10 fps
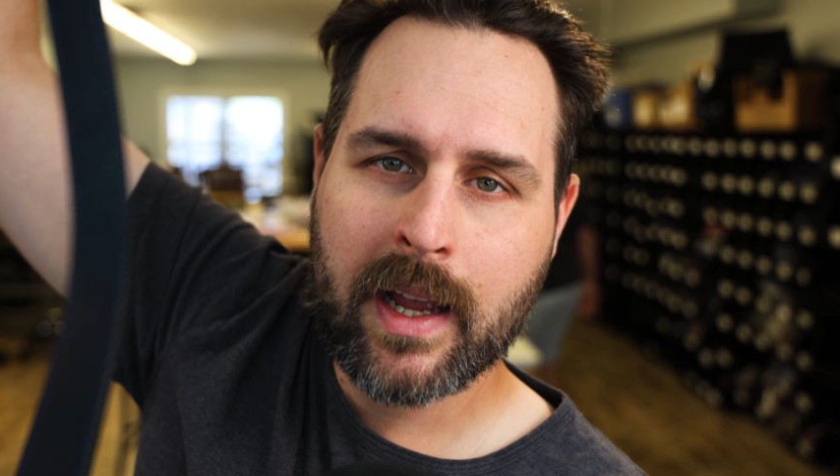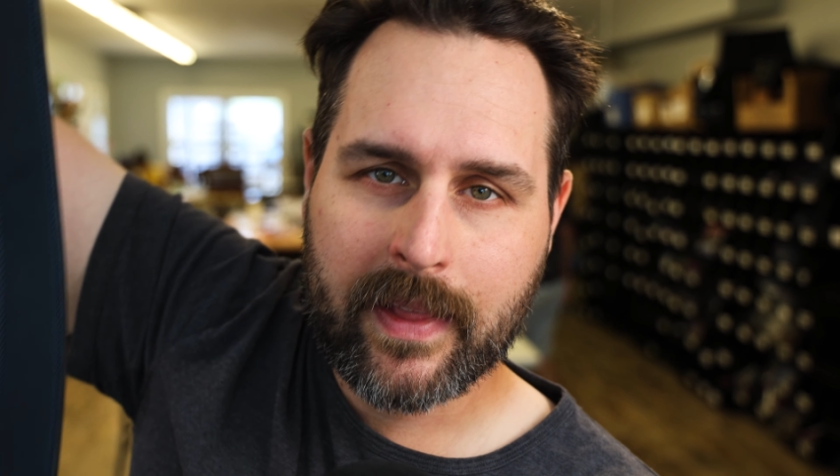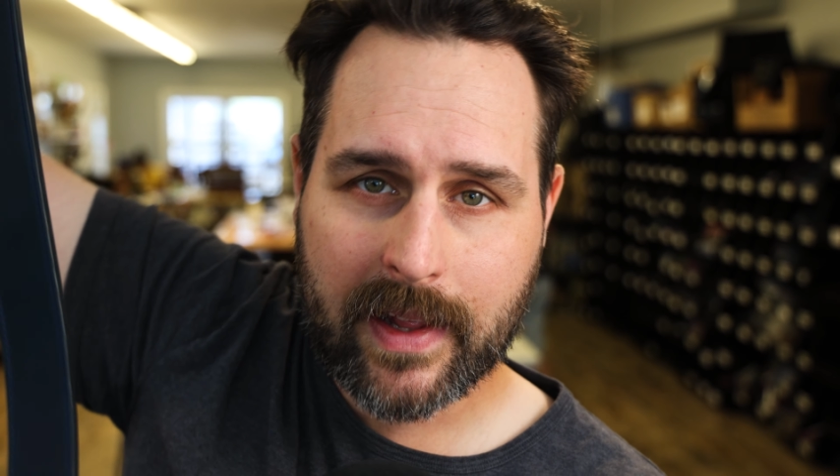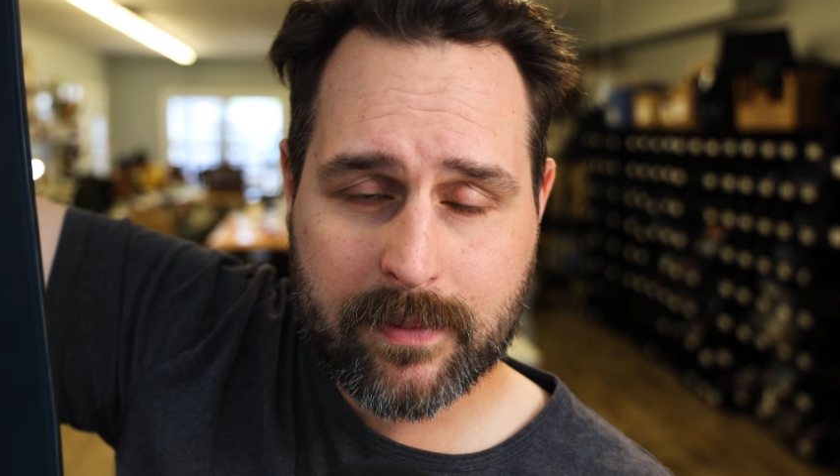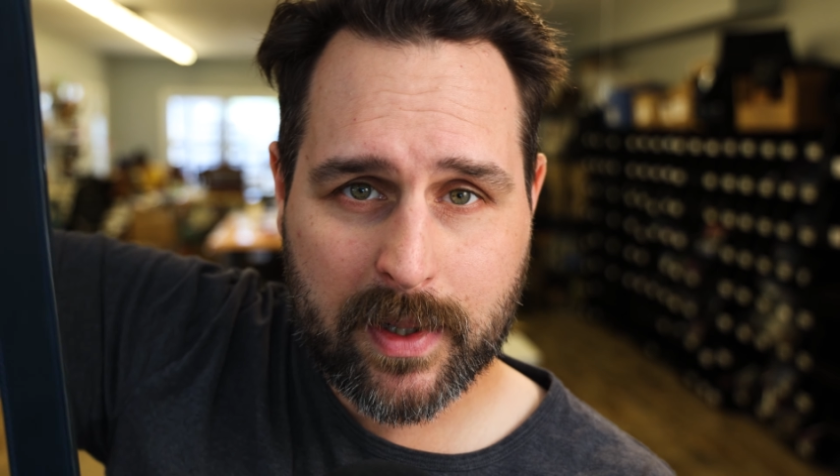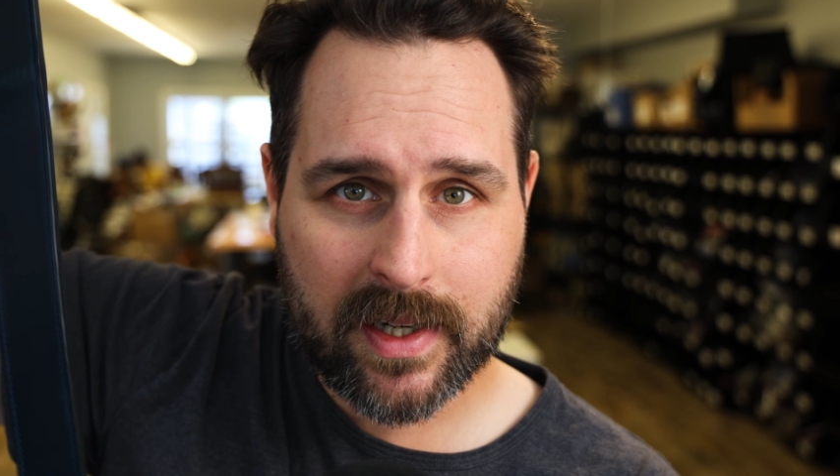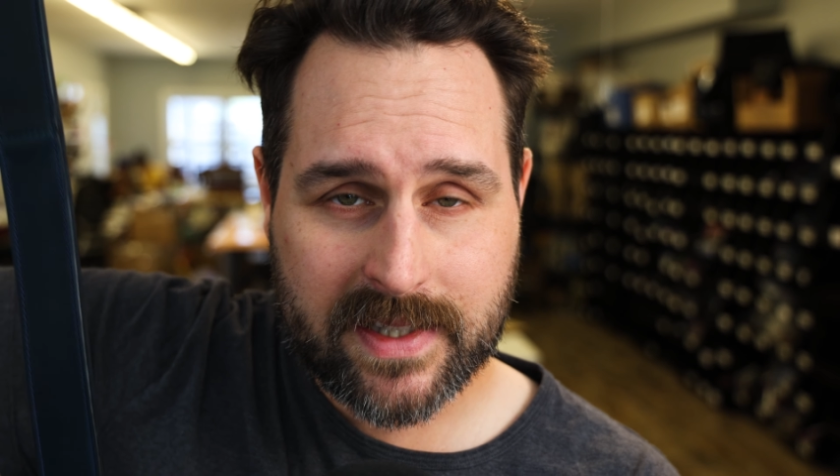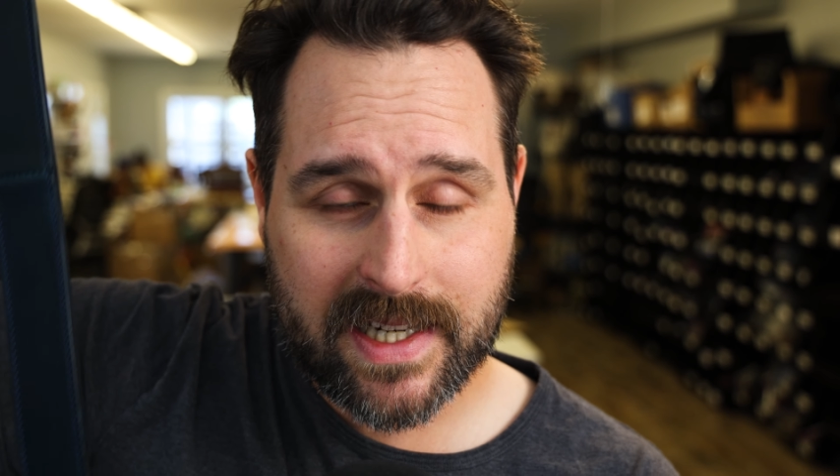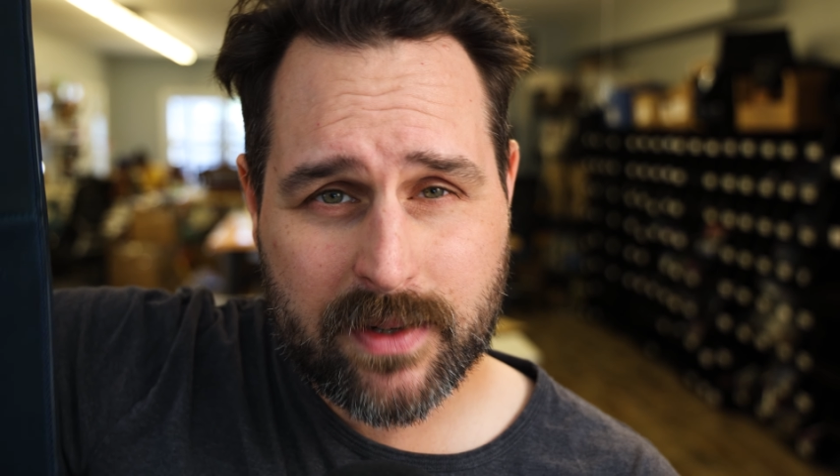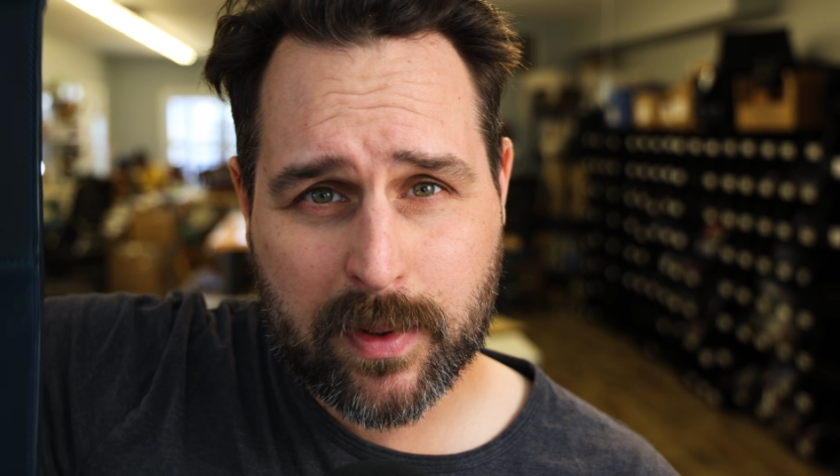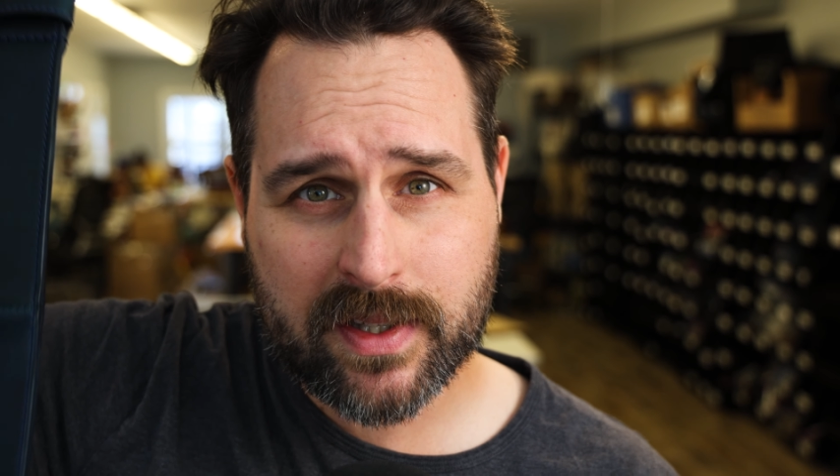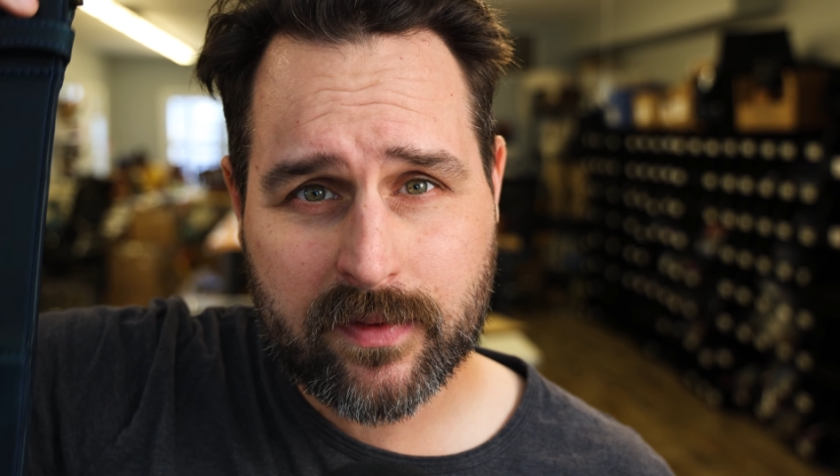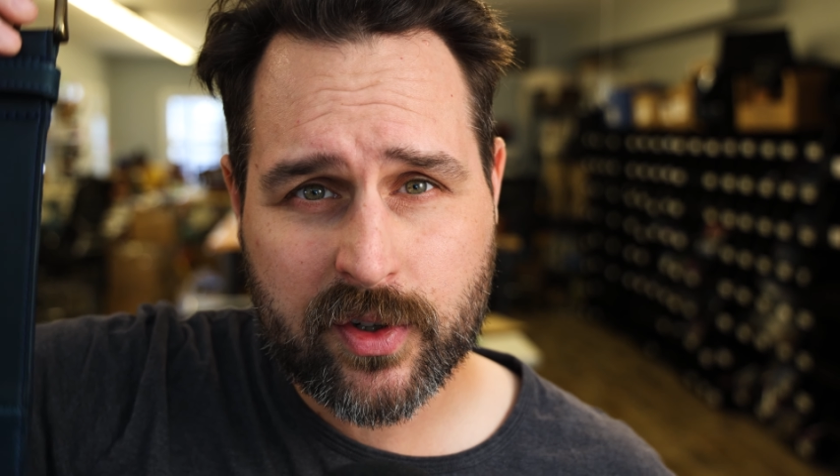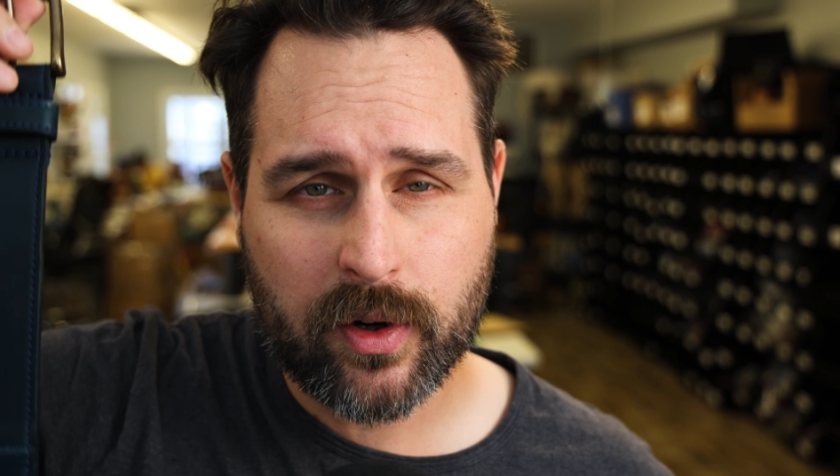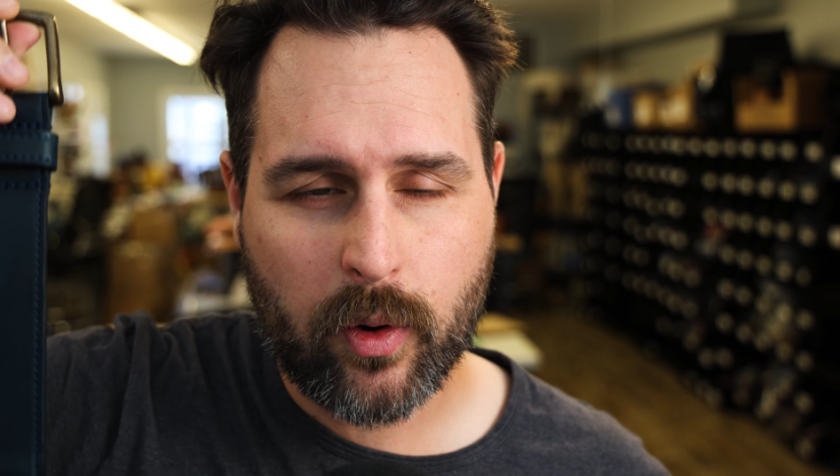And that's because each piece
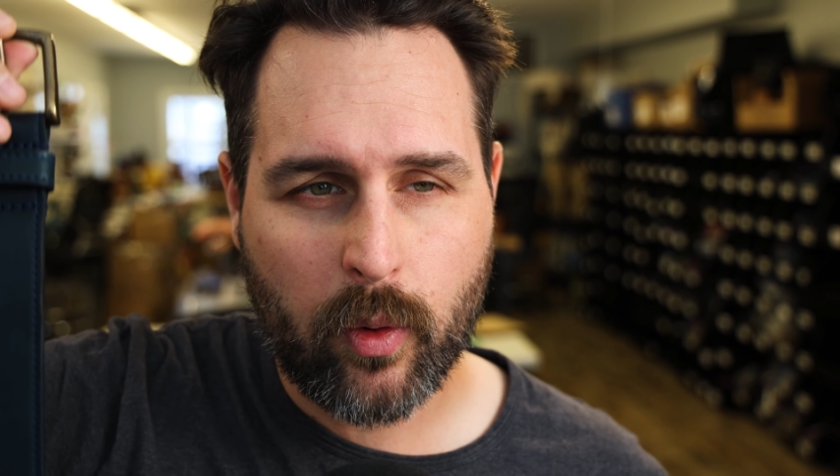of shell